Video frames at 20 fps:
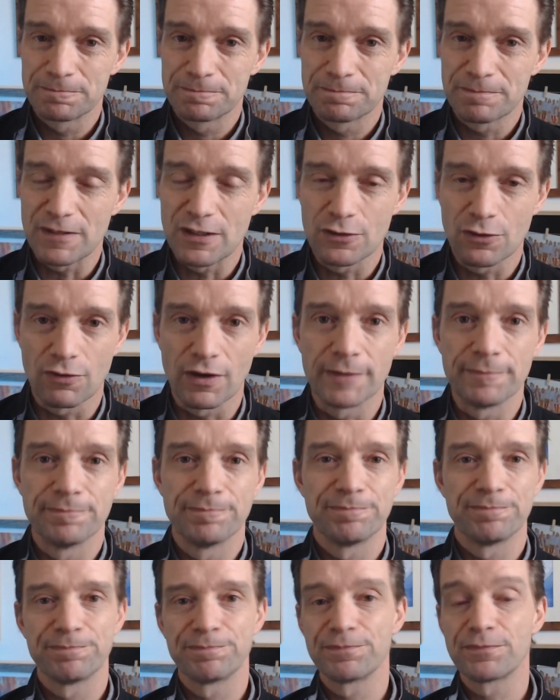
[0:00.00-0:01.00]
All right.
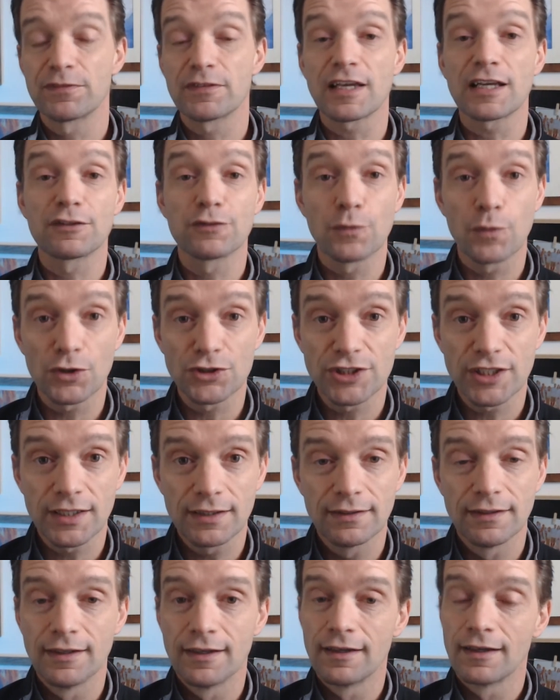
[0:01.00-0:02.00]
Thanks for watching.
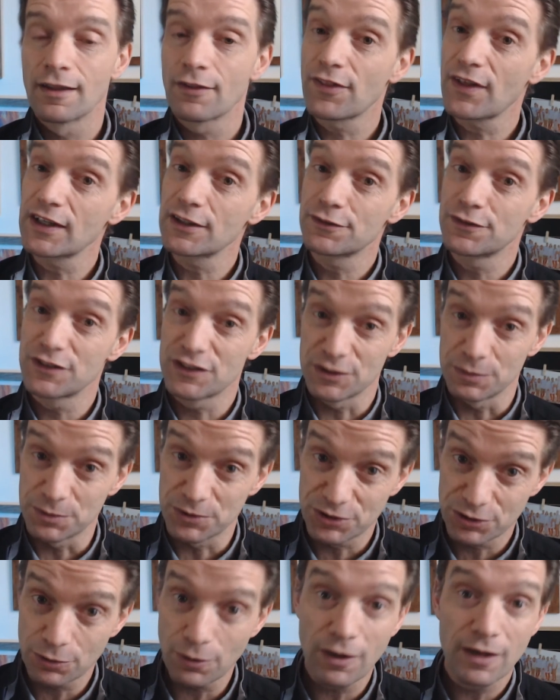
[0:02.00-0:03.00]
Thanks for
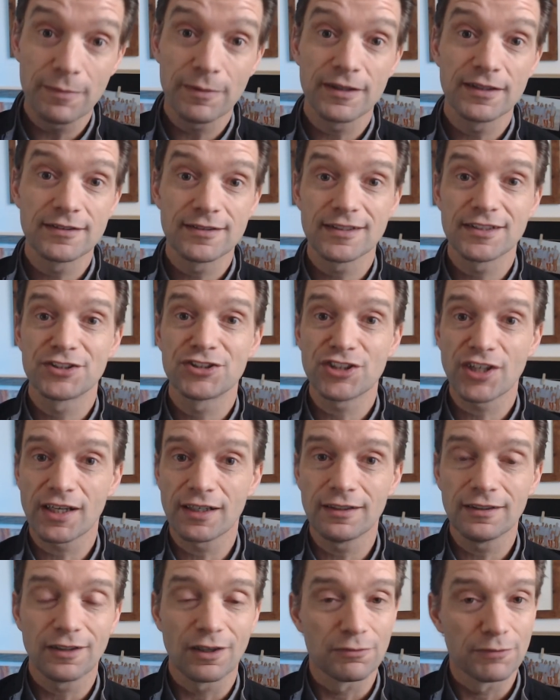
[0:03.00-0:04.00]
subscribing to this
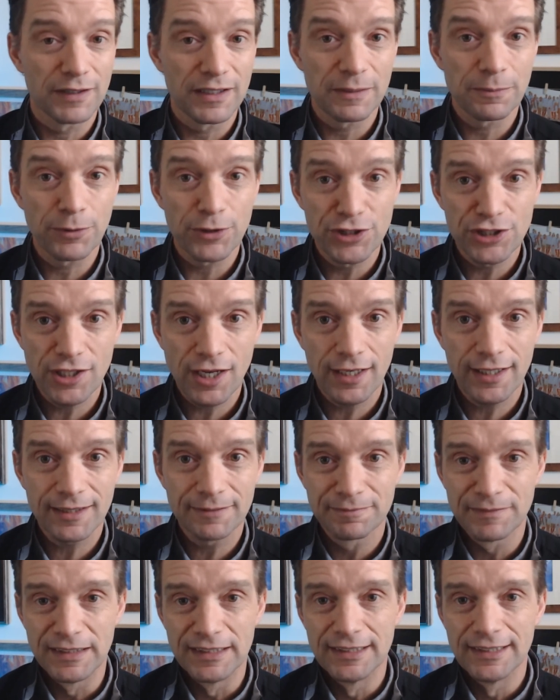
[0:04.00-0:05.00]
channel. I really appreciate it.
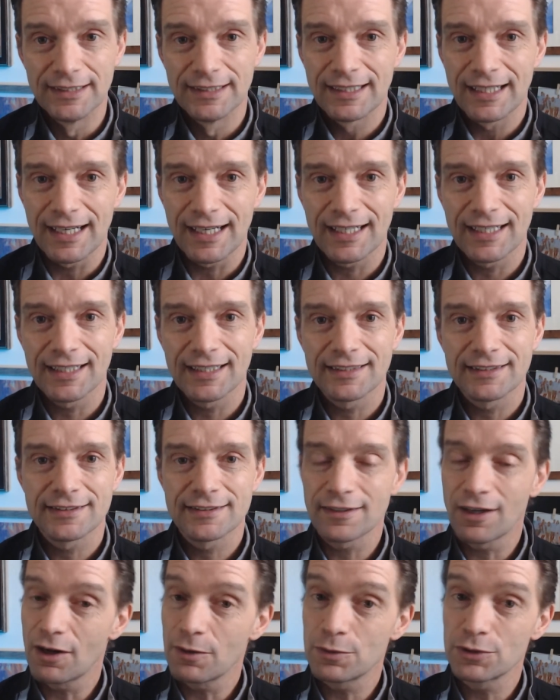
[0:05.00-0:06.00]
And
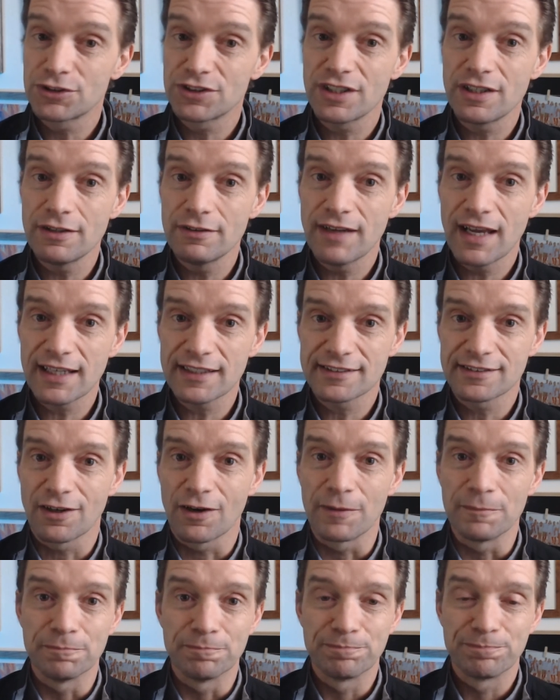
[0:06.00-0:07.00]
I will see you next
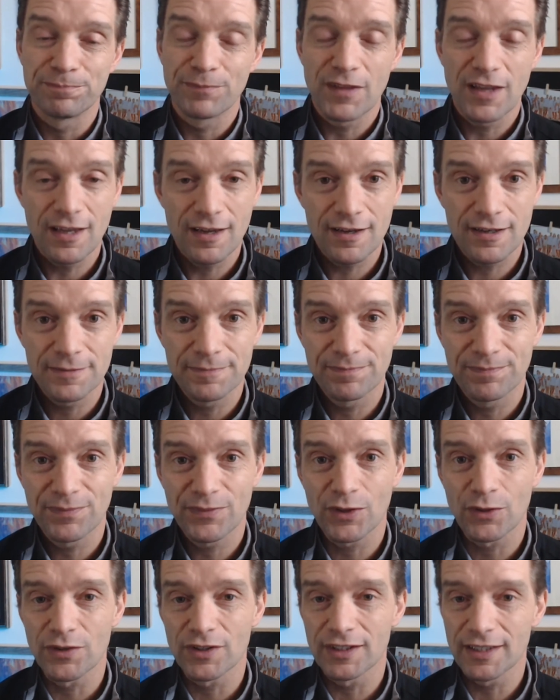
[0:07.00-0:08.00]
time here
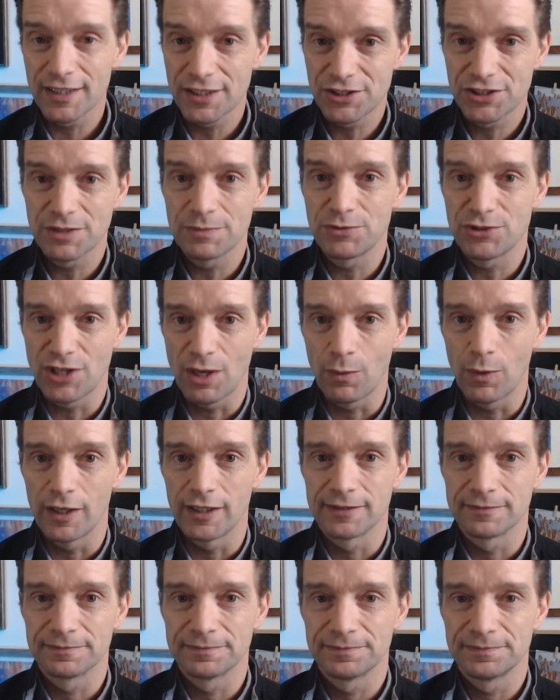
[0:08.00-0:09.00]
on the Leadership Jetway.
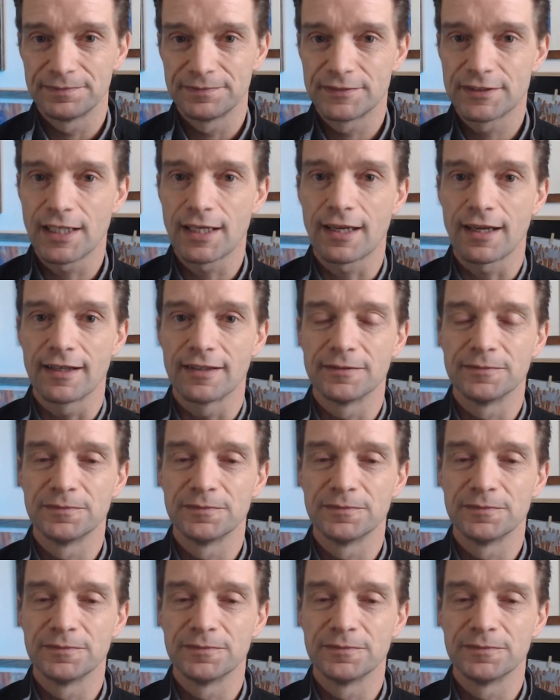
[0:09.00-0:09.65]
Take care.